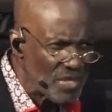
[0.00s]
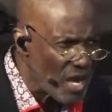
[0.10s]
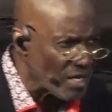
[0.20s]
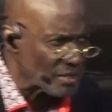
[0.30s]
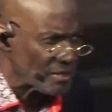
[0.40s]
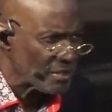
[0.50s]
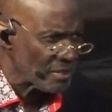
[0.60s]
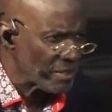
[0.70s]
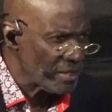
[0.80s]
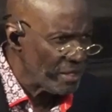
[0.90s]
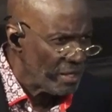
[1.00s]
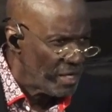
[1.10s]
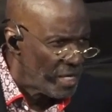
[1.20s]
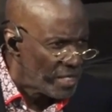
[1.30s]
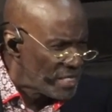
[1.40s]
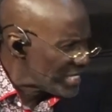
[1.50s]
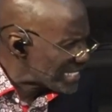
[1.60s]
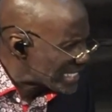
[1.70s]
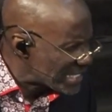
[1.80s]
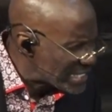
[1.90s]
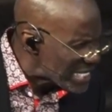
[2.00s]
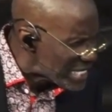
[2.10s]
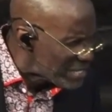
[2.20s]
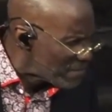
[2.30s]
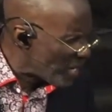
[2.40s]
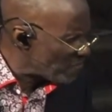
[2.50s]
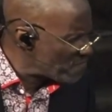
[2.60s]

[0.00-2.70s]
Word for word: not. The esteem of